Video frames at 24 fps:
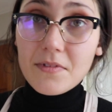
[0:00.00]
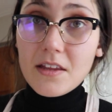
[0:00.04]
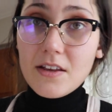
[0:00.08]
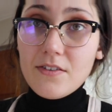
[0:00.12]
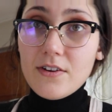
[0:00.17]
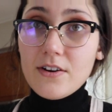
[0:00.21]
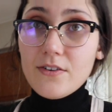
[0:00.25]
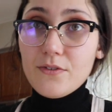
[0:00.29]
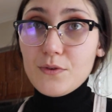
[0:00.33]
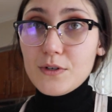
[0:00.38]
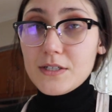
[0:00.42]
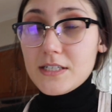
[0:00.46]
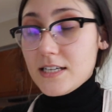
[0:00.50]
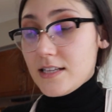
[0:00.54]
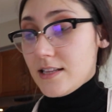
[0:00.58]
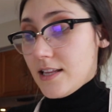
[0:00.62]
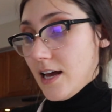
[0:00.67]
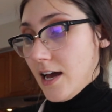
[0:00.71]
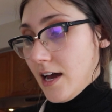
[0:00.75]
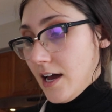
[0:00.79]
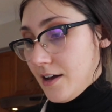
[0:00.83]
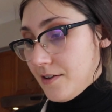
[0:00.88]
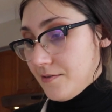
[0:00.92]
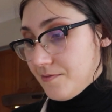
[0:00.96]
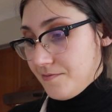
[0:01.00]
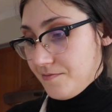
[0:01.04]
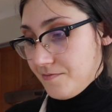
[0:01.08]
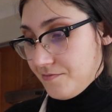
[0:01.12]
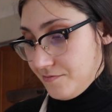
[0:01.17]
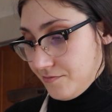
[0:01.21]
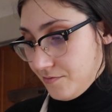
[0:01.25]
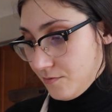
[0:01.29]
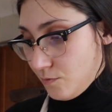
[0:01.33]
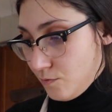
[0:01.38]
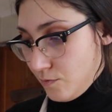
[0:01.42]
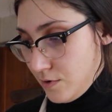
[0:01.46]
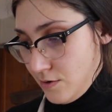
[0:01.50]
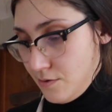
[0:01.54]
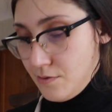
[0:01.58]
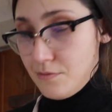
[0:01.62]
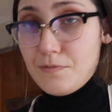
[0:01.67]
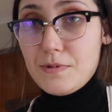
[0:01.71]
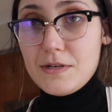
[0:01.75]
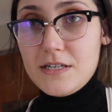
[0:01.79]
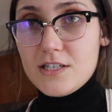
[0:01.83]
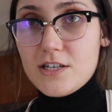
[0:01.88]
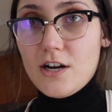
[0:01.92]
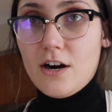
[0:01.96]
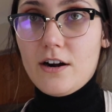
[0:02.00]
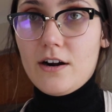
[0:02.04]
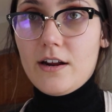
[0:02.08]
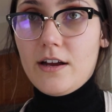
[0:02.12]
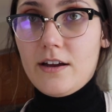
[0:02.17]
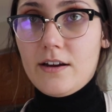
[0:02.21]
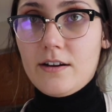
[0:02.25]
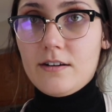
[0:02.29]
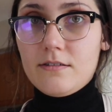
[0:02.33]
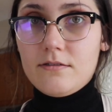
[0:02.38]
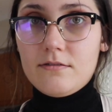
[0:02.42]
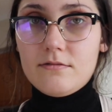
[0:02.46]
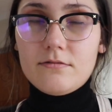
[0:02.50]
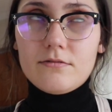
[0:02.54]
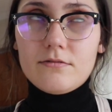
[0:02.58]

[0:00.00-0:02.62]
even if we did that, we would be starting